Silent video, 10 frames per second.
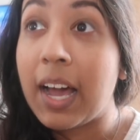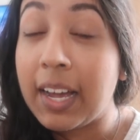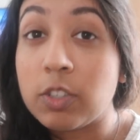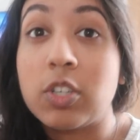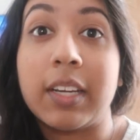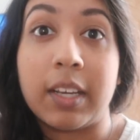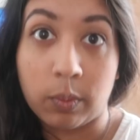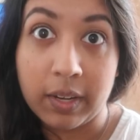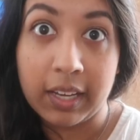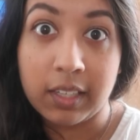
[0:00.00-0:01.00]
actually
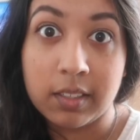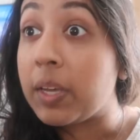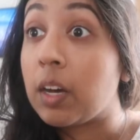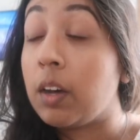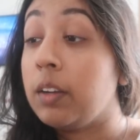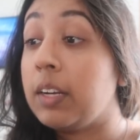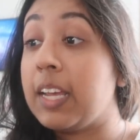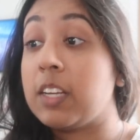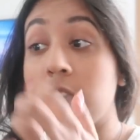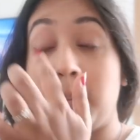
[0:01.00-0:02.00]
create. We can't
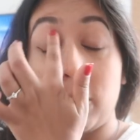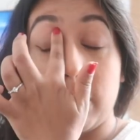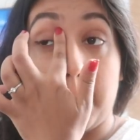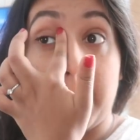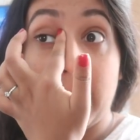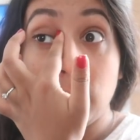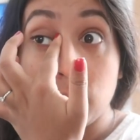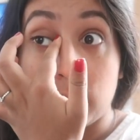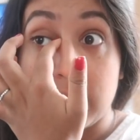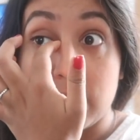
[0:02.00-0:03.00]
explore the
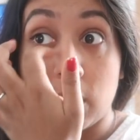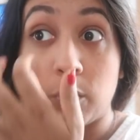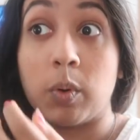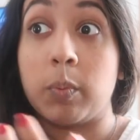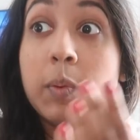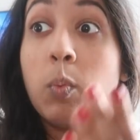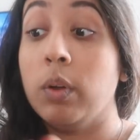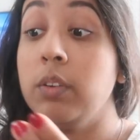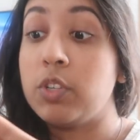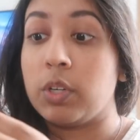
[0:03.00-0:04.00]
boundaries of what we
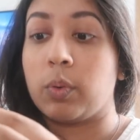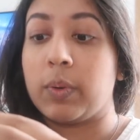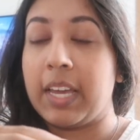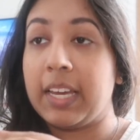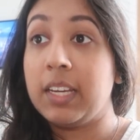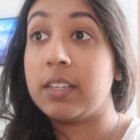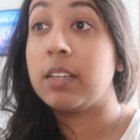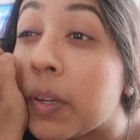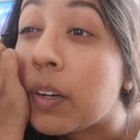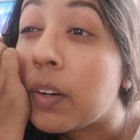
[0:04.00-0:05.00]
want to create
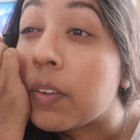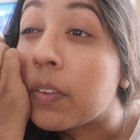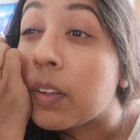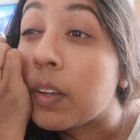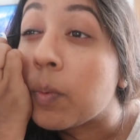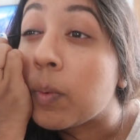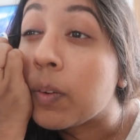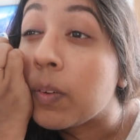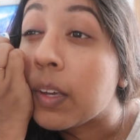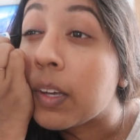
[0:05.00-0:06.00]
because it
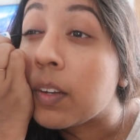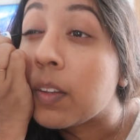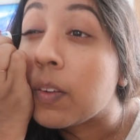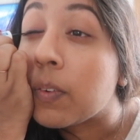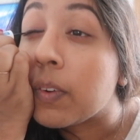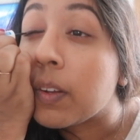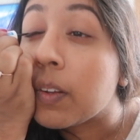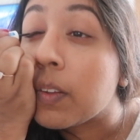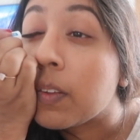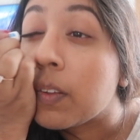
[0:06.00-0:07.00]
won't get to the
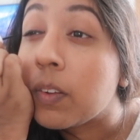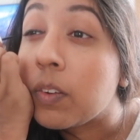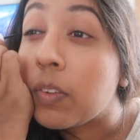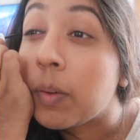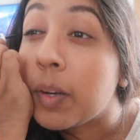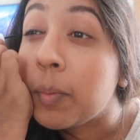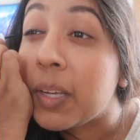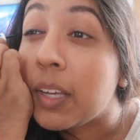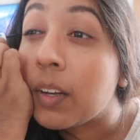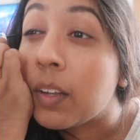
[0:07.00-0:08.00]
audience. Do you see what I
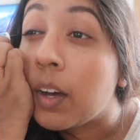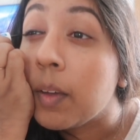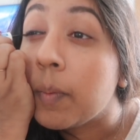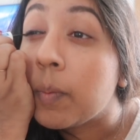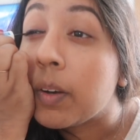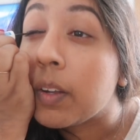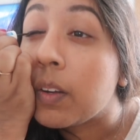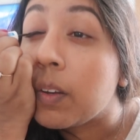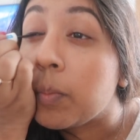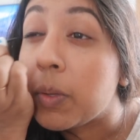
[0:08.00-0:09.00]
mean? I've been wanting
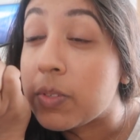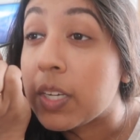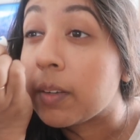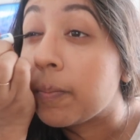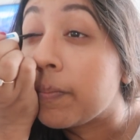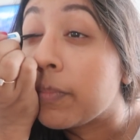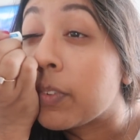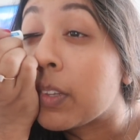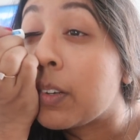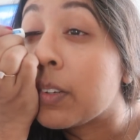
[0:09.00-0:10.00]
to do music
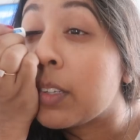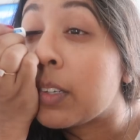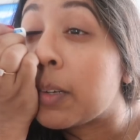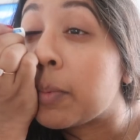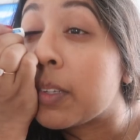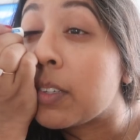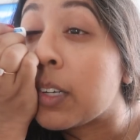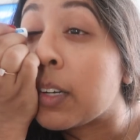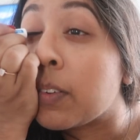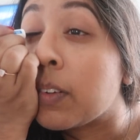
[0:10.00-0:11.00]
for the longest time on this
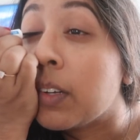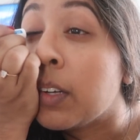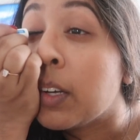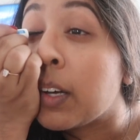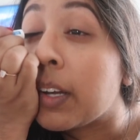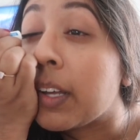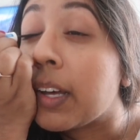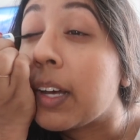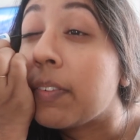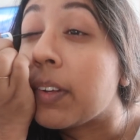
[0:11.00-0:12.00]
channel and I
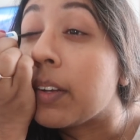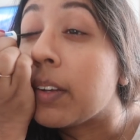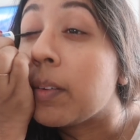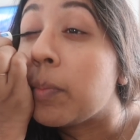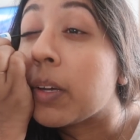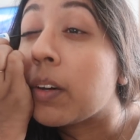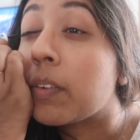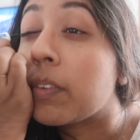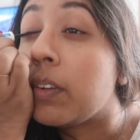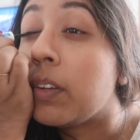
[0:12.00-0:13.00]
haven't
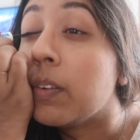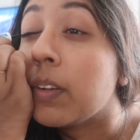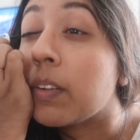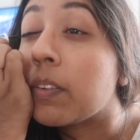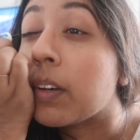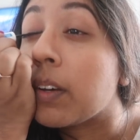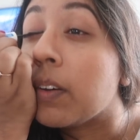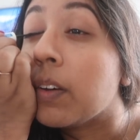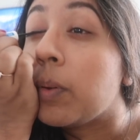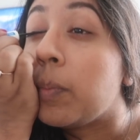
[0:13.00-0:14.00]
because doing
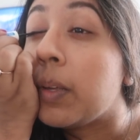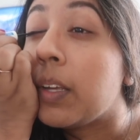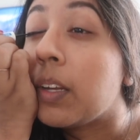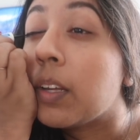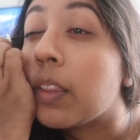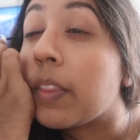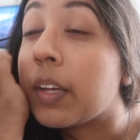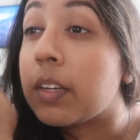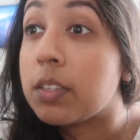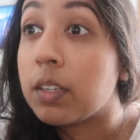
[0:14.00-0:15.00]
so would mean
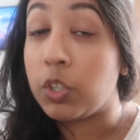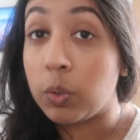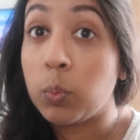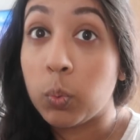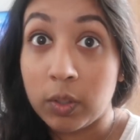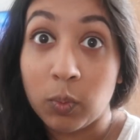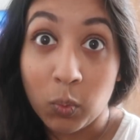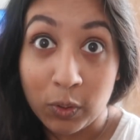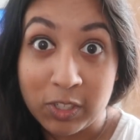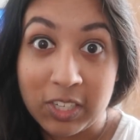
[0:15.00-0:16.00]
that you wouldn't
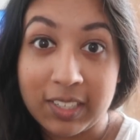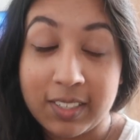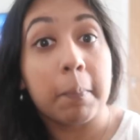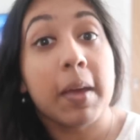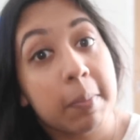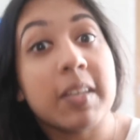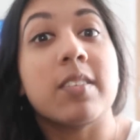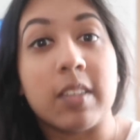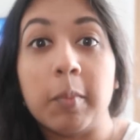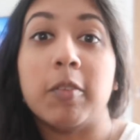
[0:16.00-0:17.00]
watch it. Maybe
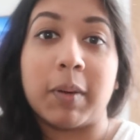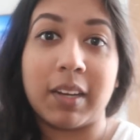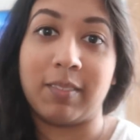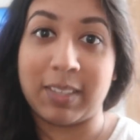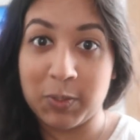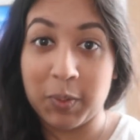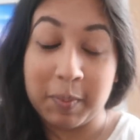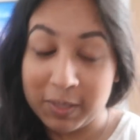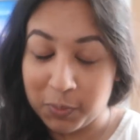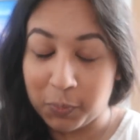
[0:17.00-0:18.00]
some of my lovely sweet
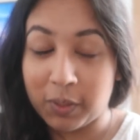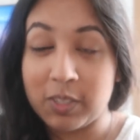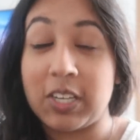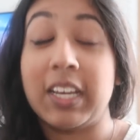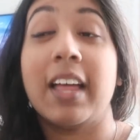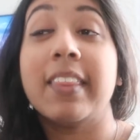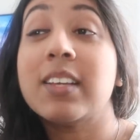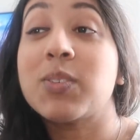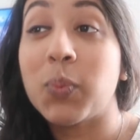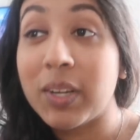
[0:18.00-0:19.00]
peas would watch it and
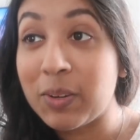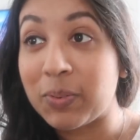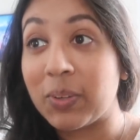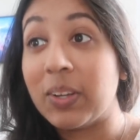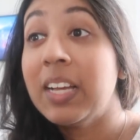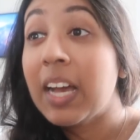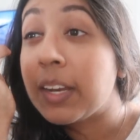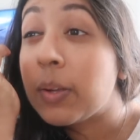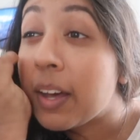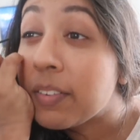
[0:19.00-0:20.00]
that's wonderful
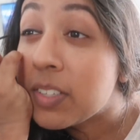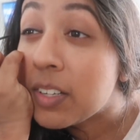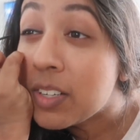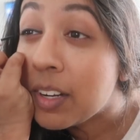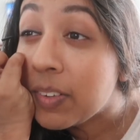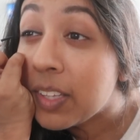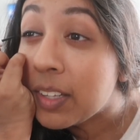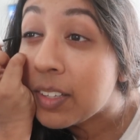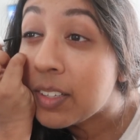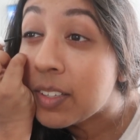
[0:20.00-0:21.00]
and you have such lovely
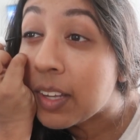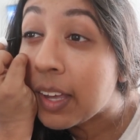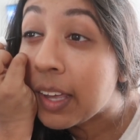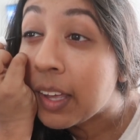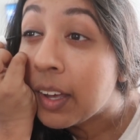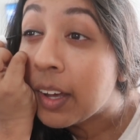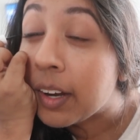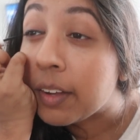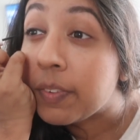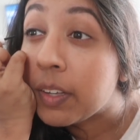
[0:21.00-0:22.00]
things to say
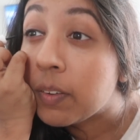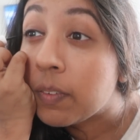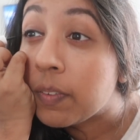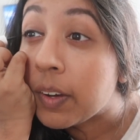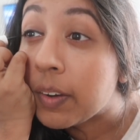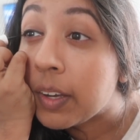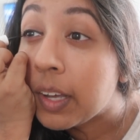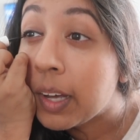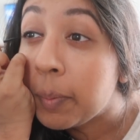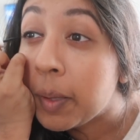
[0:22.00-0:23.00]
and I feel very
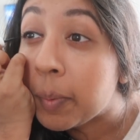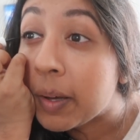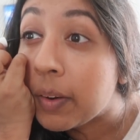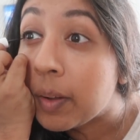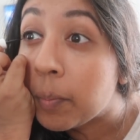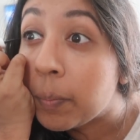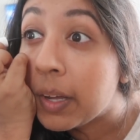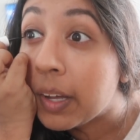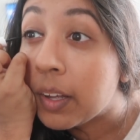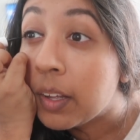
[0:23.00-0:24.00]
happy about it
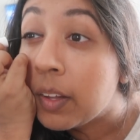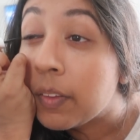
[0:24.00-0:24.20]
but